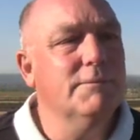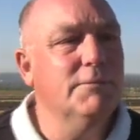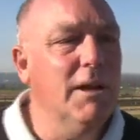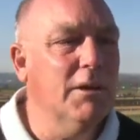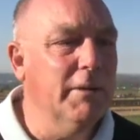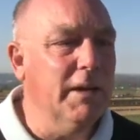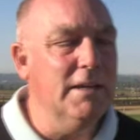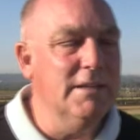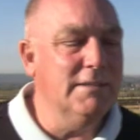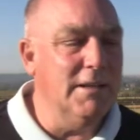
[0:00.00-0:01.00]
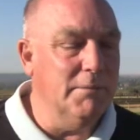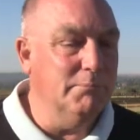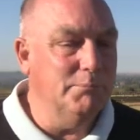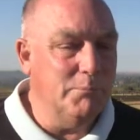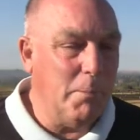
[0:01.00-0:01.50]
Flying Winger is
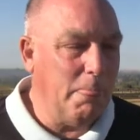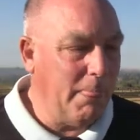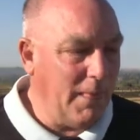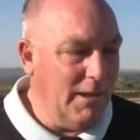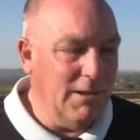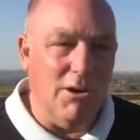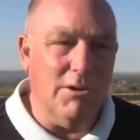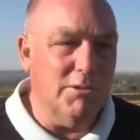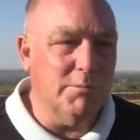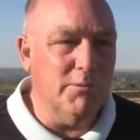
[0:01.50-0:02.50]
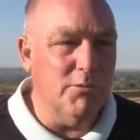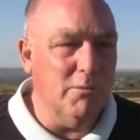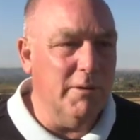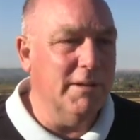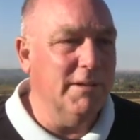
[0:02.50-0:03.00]
an honest
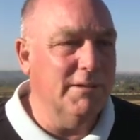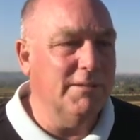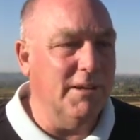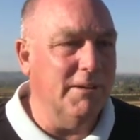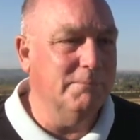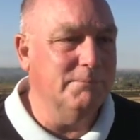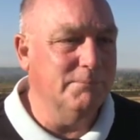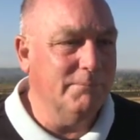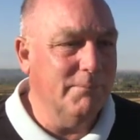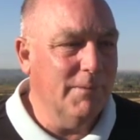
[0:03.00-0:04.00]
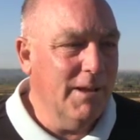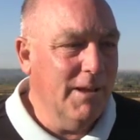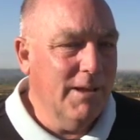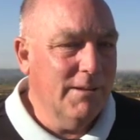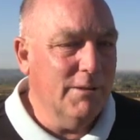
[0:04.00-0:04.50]
performer. He's
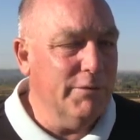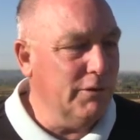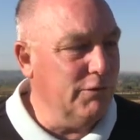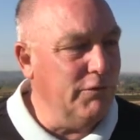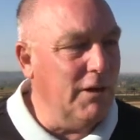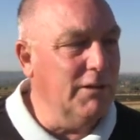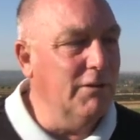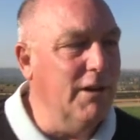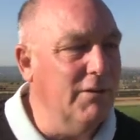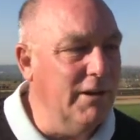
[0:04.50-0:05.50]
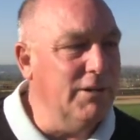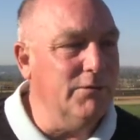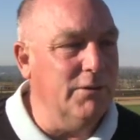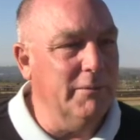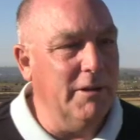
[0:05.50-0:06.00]
difficult to find the right race
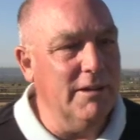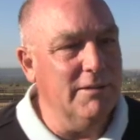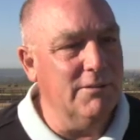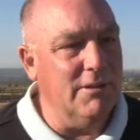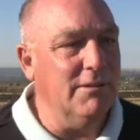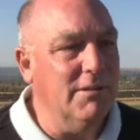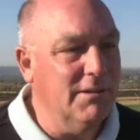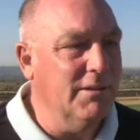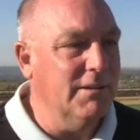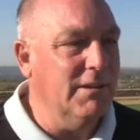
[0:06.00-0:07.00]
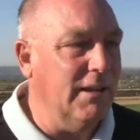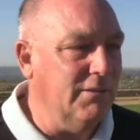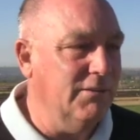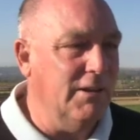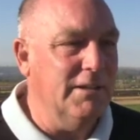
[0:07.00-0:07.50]
for him. You know, he has
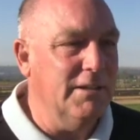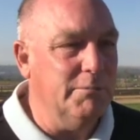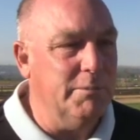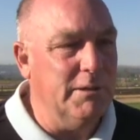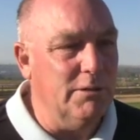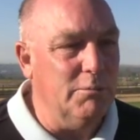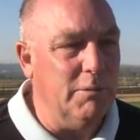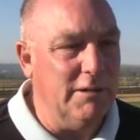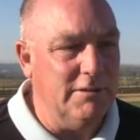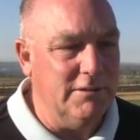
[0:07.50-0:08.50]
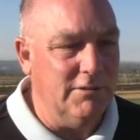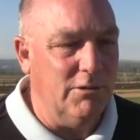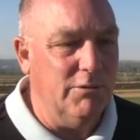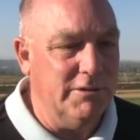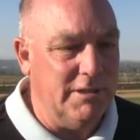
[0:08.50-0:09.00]
to run in these pinnacle plates, and he's not
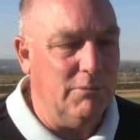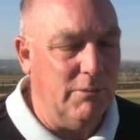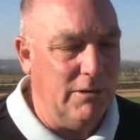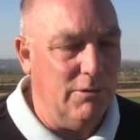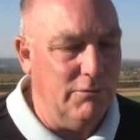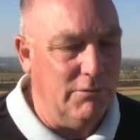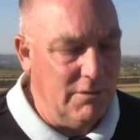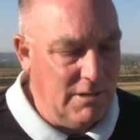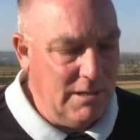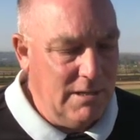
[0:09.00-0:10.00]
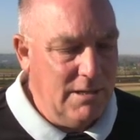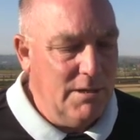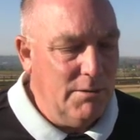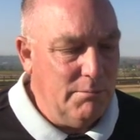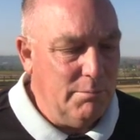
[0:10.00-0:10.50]
always that well off.
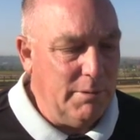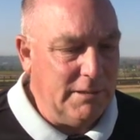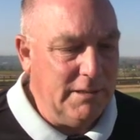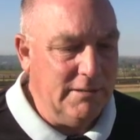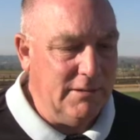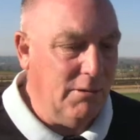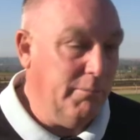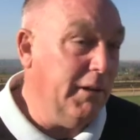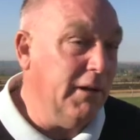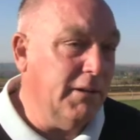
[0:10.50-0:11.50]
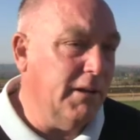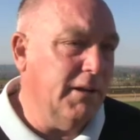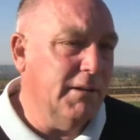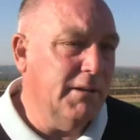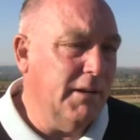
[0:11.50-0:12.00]
But he's a competitor,
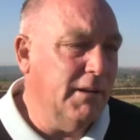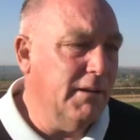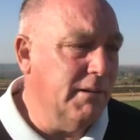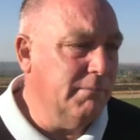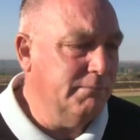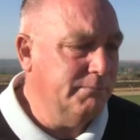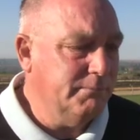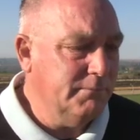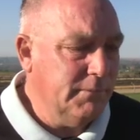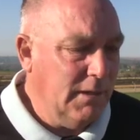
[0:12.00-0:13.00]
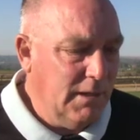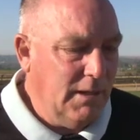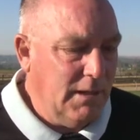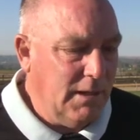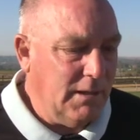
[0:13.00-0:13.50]
and
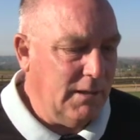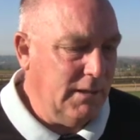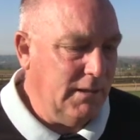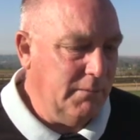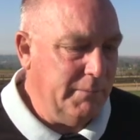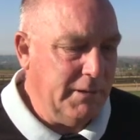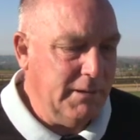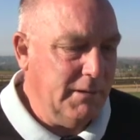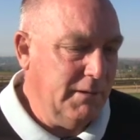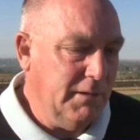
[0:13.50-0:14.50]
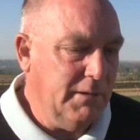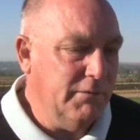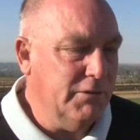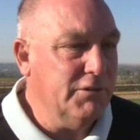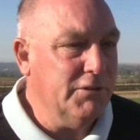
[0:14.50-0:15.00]
I think he'll be in the
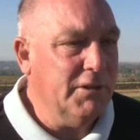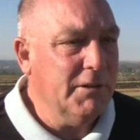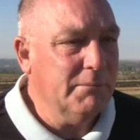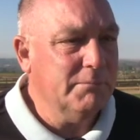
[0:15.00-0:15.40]
first 3.